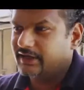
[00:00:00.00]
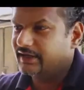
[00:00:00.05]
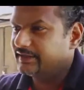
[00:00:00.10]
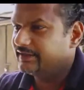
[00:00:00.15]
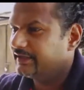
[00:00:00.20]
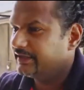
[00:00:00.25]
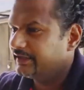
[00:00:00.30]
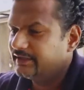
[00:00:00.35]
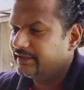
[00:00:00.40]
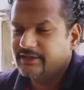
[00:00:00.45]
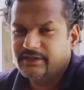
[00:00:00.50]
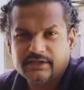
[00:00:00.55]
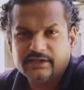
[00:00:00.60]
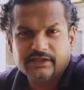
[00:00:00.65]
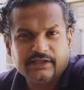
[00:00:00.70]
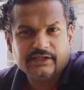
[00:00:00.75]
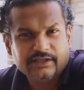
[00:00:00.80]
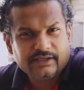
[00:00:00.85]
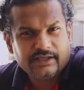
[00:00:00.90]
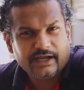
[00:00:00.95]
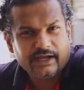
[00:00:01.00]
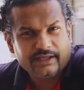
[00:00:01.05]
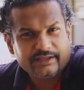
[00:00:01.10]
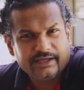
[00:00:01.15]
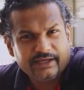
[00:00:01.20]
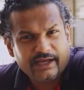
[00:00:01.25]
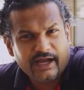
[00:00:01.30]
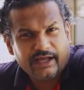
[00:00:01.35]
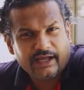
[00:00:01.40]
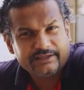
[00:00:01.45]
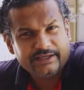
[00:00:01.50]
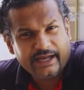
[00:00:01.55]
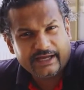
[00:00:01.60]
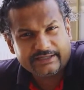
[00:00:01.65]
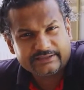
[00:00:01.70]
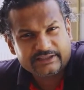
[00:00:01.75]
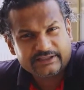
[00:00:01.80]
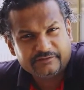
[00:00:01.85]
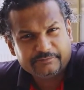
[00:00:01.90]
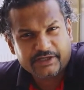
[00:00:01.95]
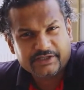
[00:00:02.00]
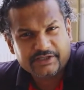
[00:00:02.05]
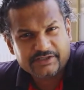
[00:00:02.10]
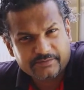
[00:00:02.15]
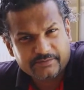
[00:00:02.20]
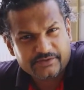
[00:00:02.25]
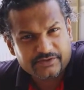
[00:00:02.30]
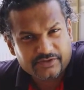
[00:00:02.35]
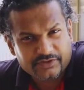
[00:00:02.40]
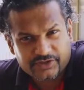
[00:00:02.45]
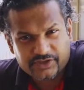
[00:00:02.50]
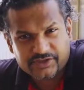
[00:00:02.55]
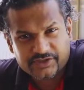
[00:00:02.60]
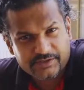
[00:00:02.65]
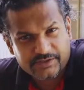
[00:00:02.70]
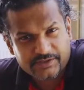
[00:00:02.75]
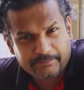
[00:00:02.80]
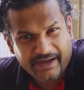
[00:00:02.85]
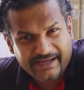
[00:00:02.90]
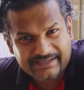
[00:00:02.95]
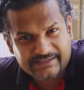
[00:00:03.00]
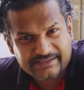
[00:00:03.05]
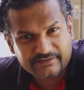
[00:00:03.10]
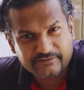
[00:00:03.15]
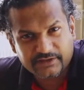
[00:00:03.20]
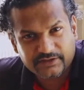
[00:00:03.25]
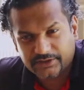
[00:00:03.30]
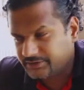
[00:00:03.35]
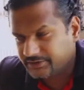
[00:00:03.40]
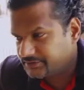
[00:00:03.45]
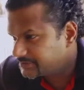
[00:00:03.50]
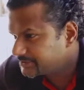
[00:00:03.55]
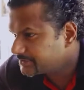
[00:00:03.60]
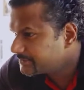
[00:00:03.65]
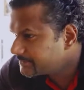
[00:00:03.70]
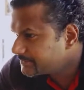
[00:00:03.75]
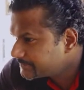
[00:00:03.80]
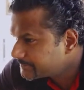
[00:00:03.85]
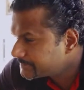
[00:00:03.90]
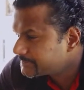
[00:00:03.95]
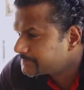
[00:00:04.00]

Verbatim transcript: Are they are they are they active participants or just passive learners?